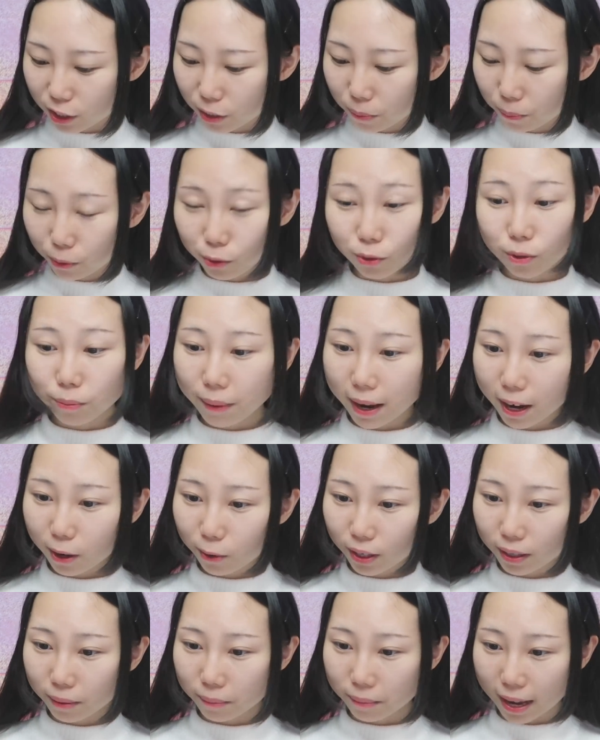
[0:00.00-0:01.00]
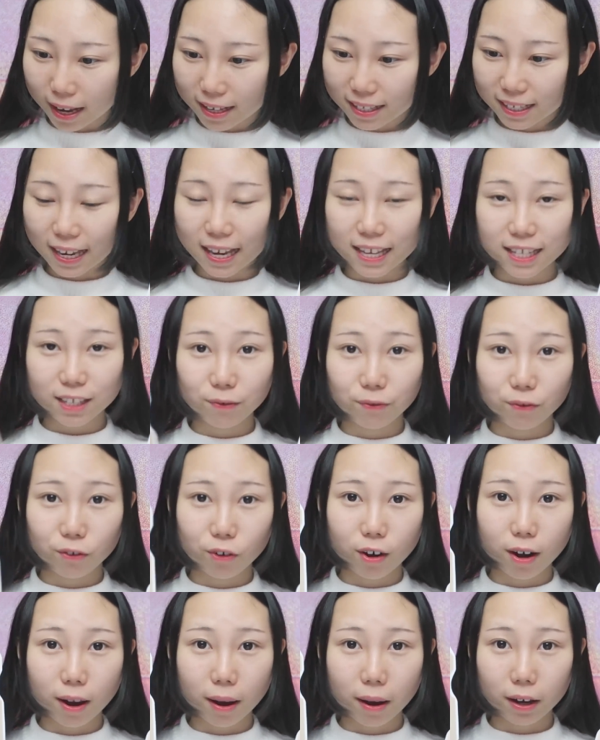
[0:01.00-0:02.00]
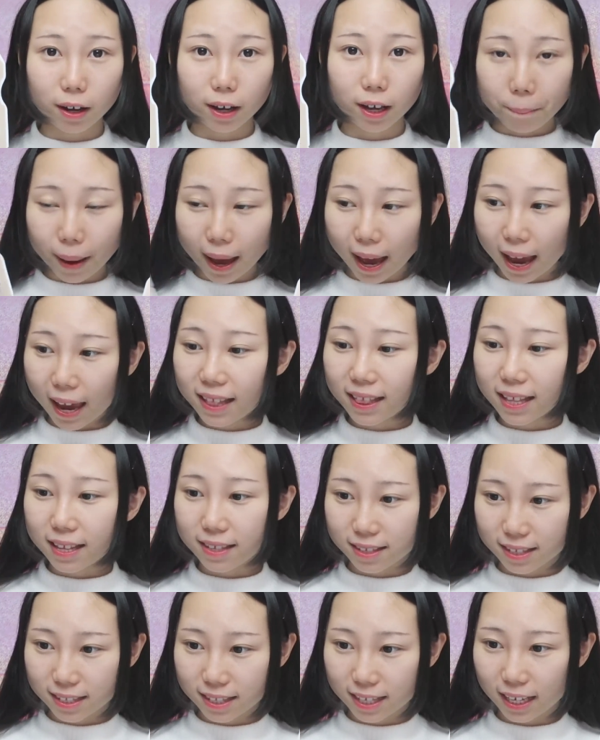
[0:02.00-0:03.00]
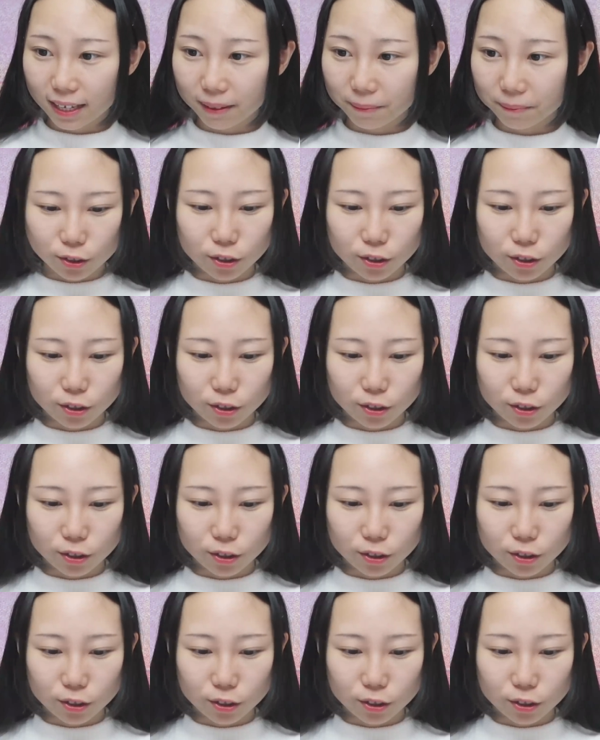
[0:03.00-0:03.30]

The blueberry mask is for balancing.